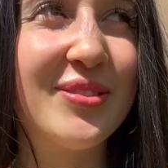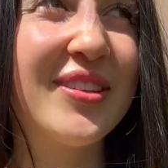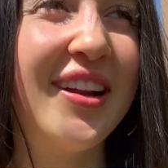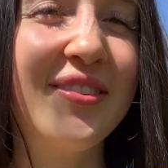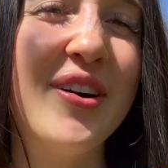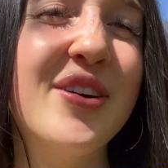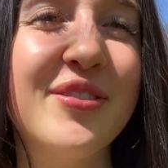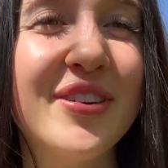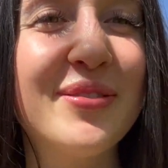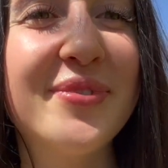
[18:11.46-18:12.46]
is kind of all
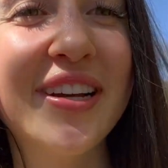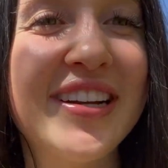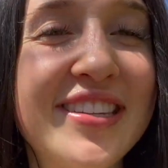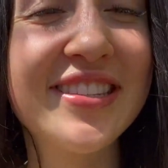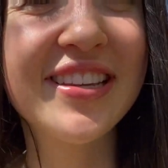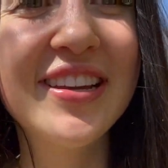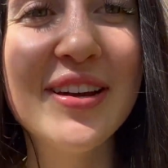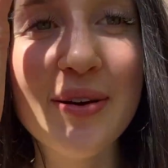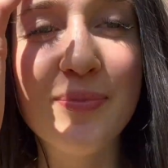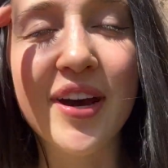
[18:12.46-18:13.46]
over the place,
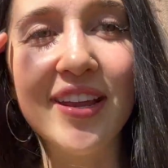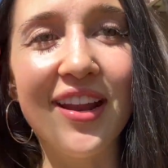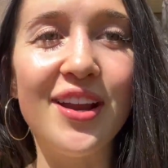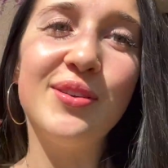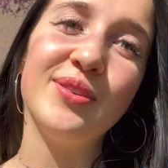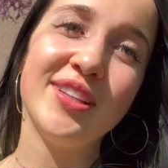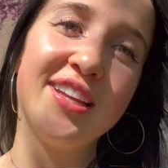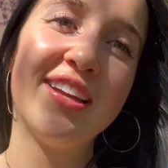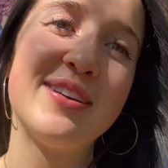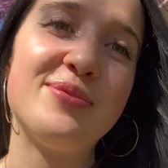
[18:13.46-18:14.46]
but I
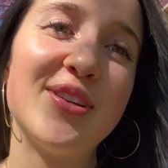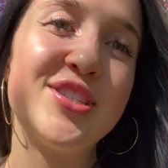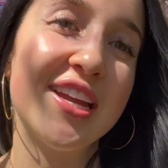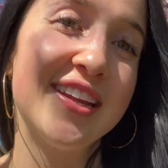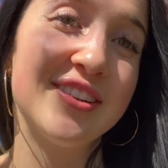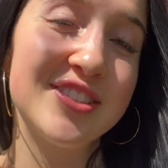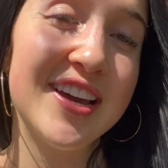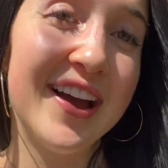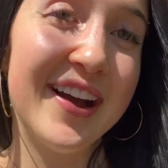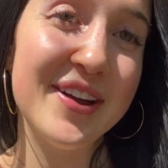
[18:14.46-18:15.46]
really appreciate your
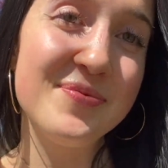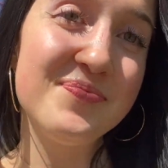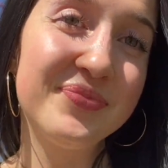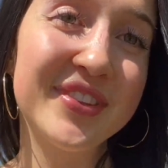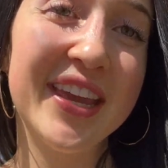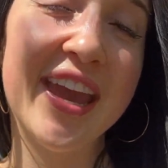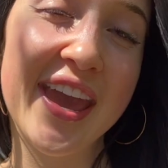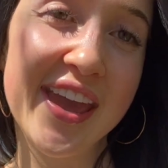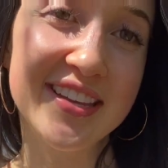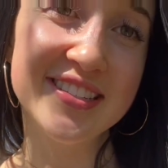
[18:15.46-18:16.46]
time,
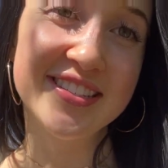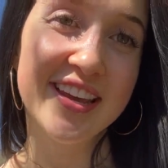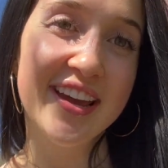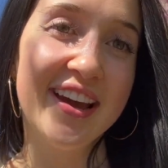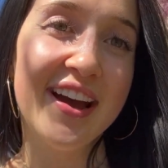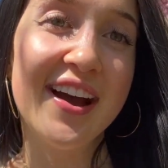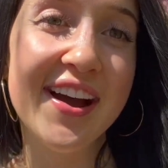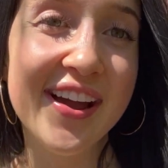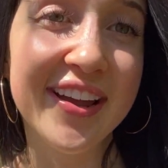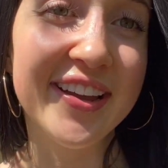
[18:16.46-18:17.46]
and
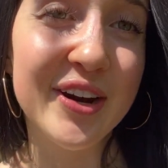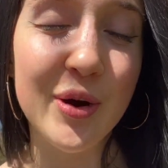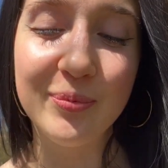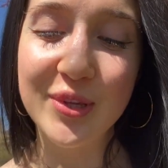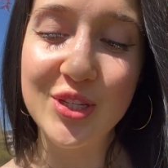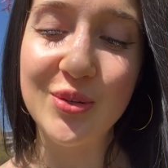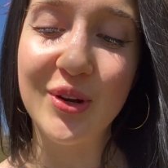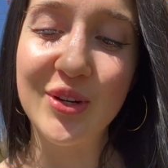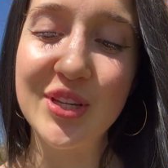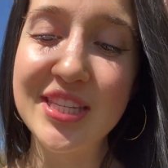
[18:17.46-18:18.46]
I hope that you
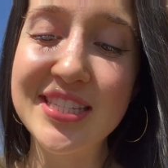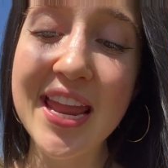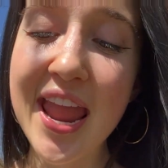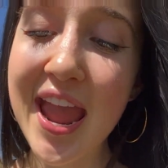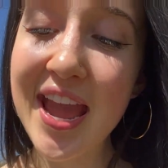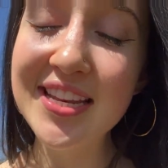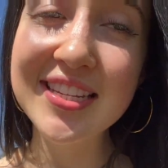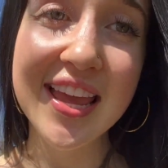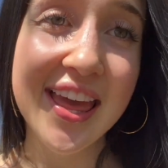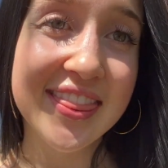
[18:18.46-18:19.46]
understand
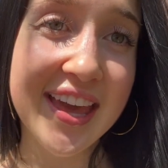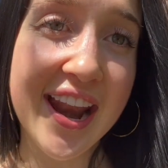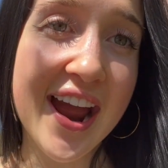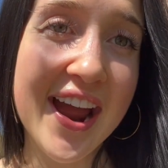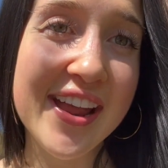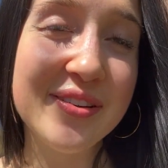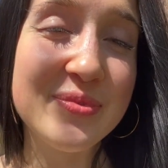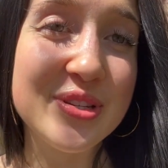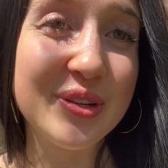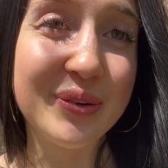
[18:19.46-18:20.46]
that I have
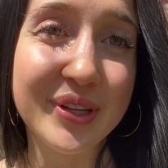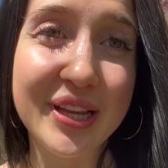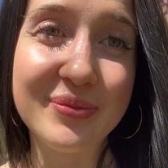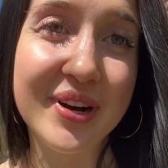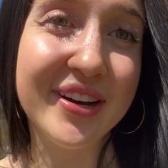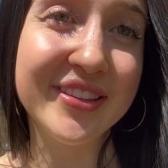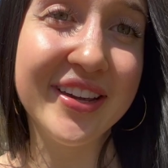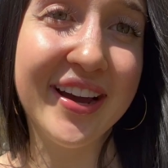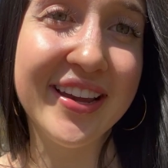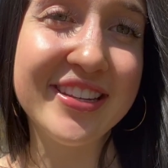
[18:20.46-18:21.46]
been doing really well
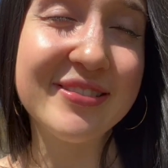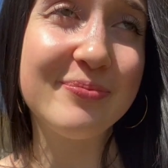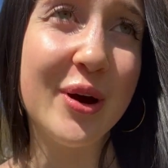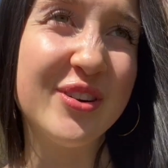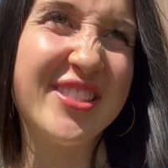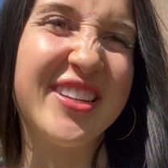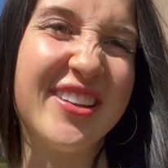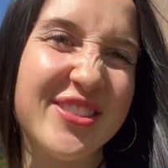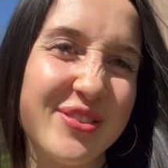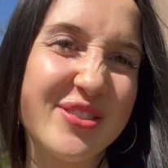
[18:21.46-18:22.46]
not posting
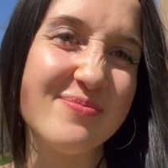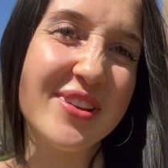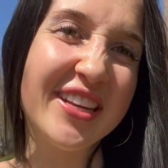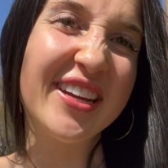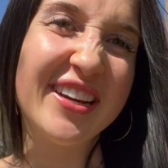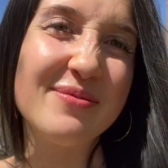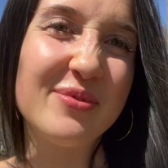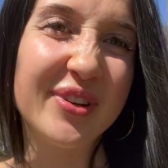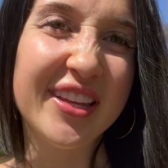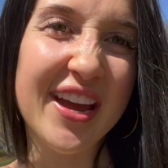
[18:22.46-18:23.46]
on social media. I've been
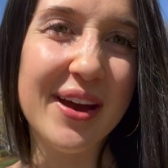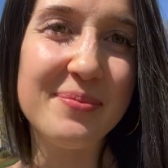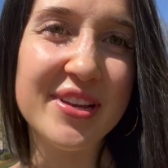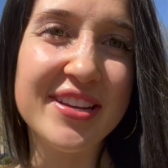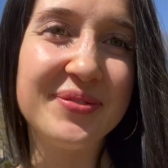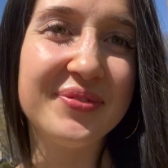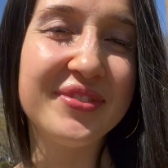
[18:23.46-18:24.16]
really happy,